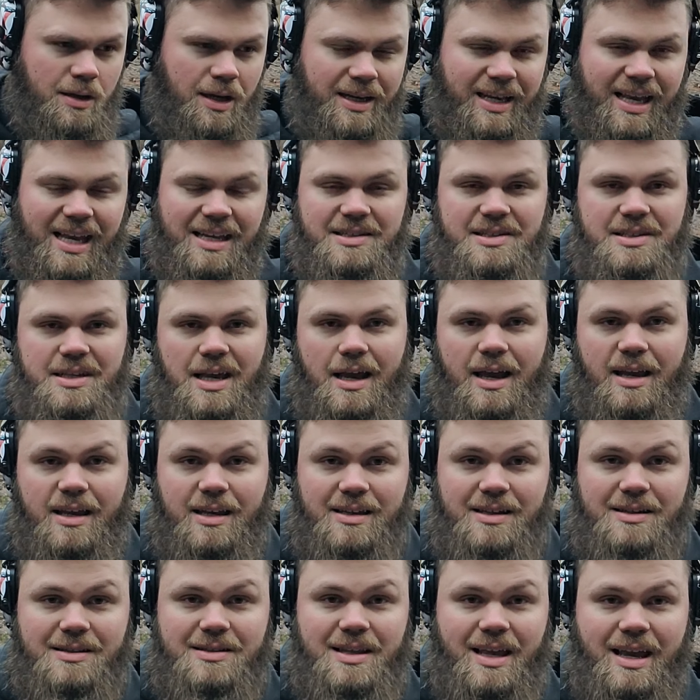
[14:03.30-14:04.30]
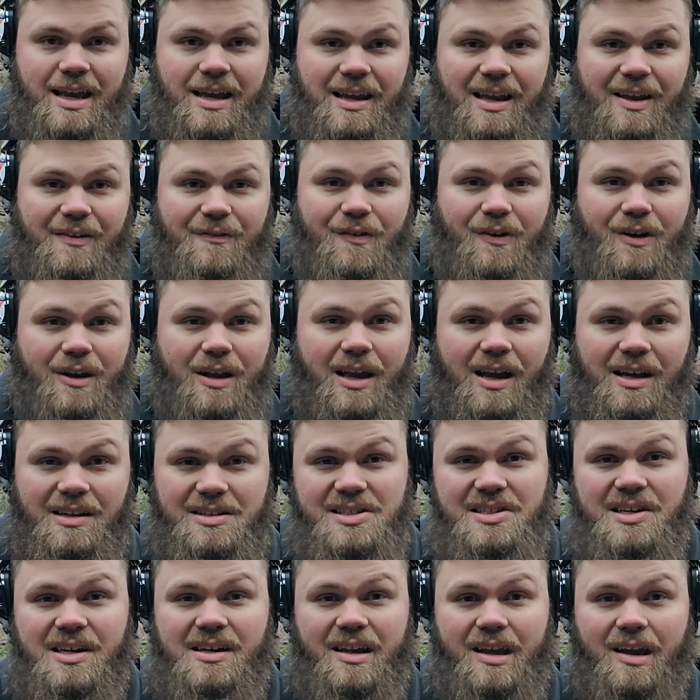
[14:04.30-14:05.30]
against that, is that if a
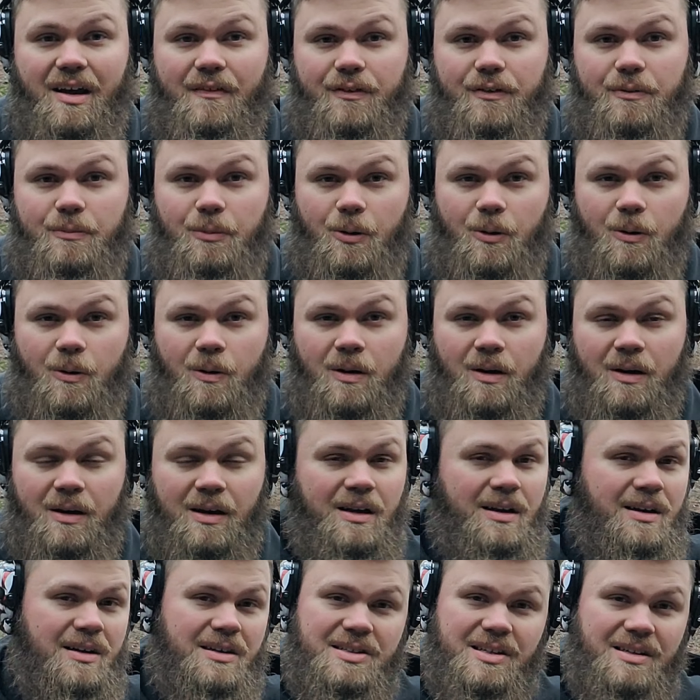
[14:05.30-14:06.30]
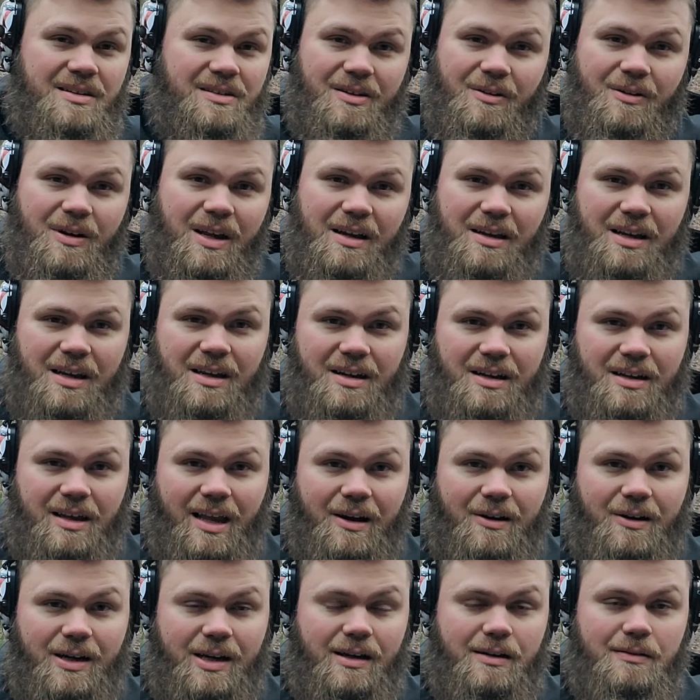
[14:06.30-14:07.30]
gun's uncomfortable, they're not going to
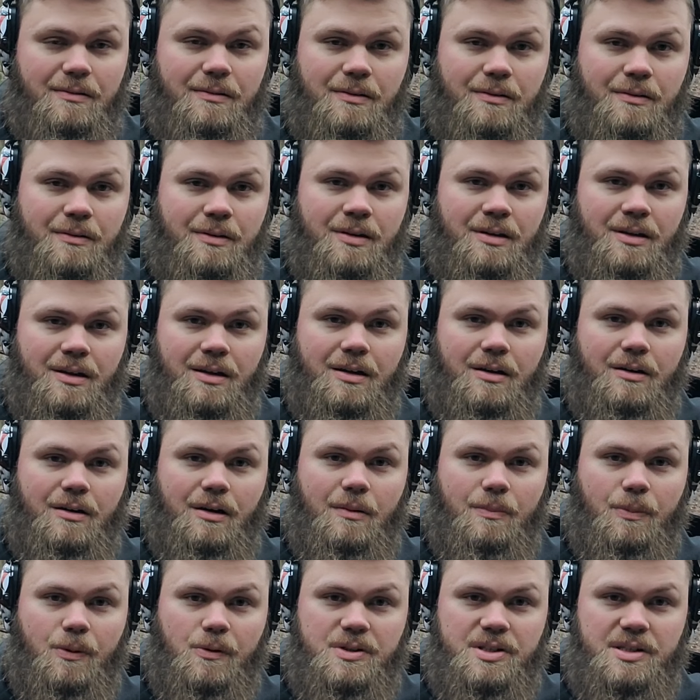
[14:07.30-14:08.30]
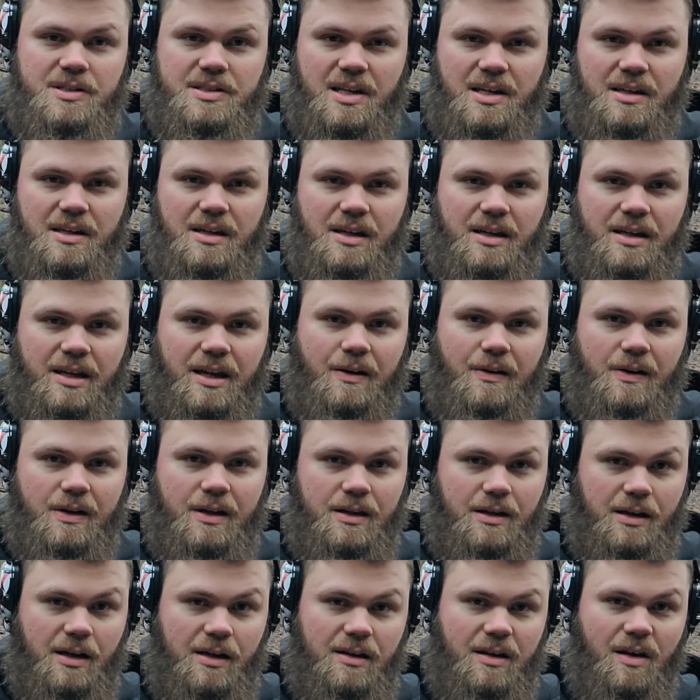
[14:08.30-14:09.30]
carry it. You know, a person's not going to
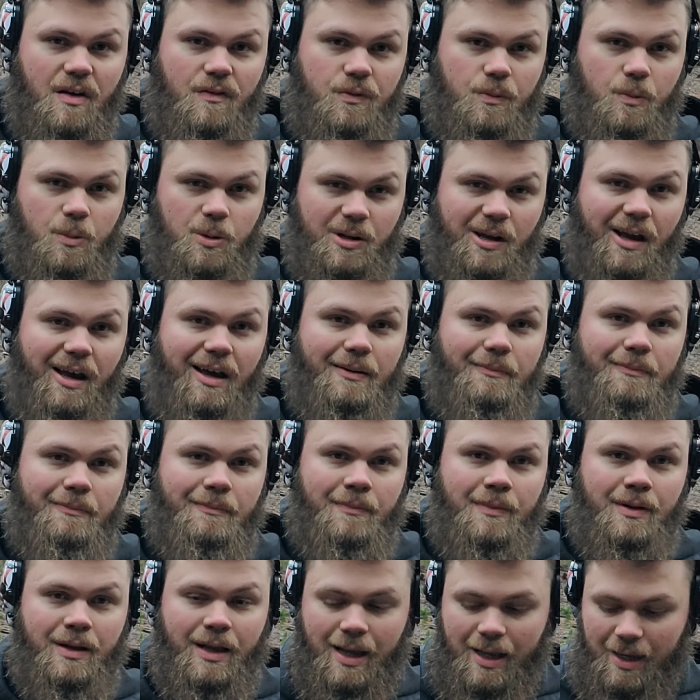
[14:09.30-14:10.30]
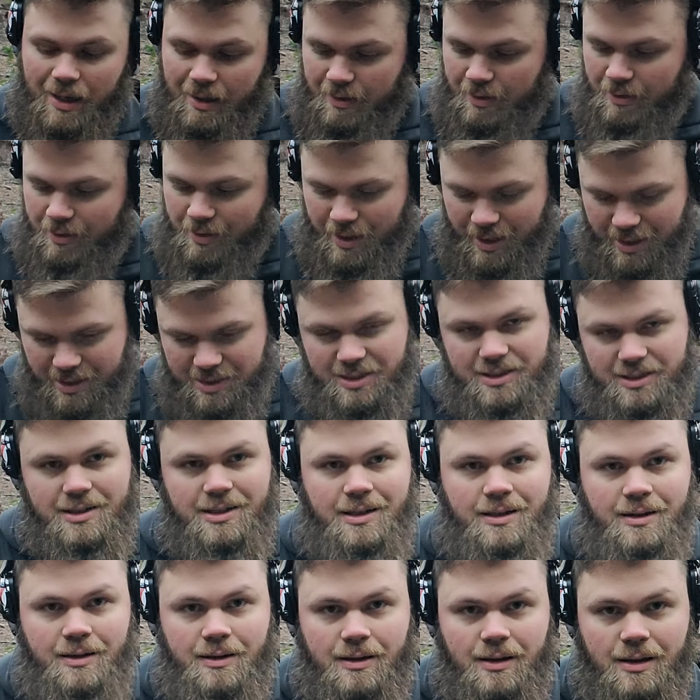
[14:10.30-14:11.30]
carry an uncomfortable gun, and
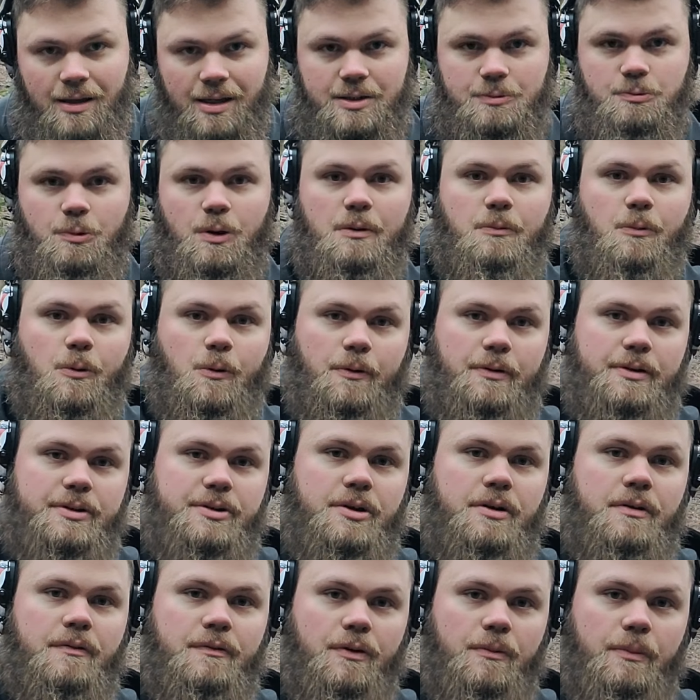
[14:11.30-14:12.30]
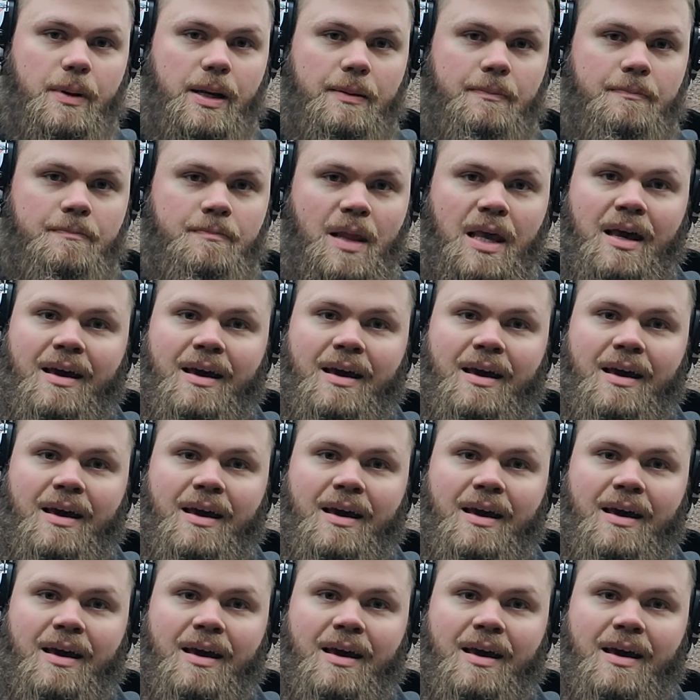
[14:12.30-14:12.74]
this is what works for me.